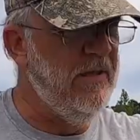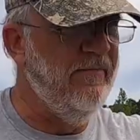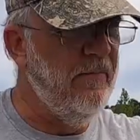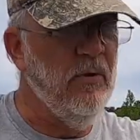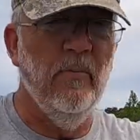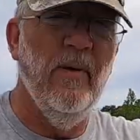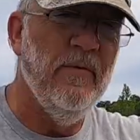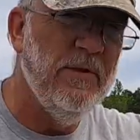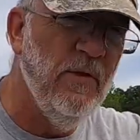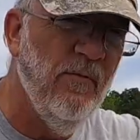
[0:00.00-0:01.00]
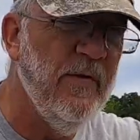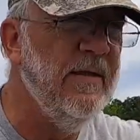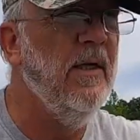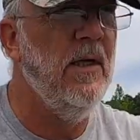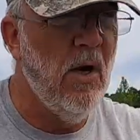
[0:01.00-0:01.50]
and if I put them every 2
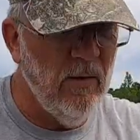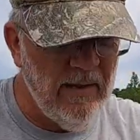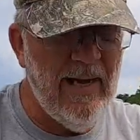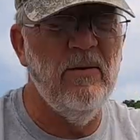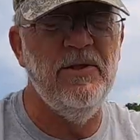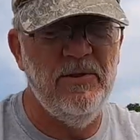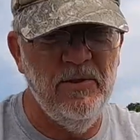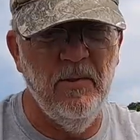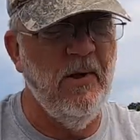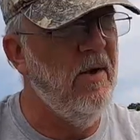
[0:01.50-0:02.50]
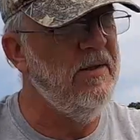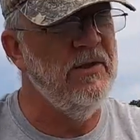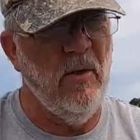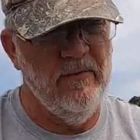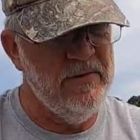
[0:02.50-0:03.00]
feet, the law allows you to in
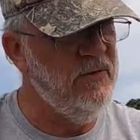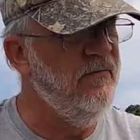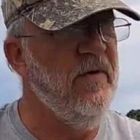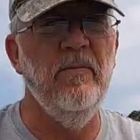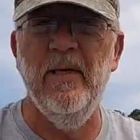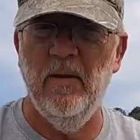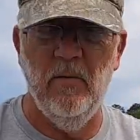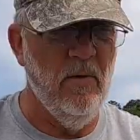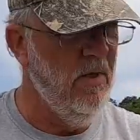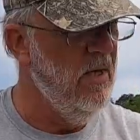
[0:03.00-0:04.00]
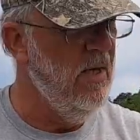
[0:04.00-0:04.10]
Arkansas, every 2 feet minimum.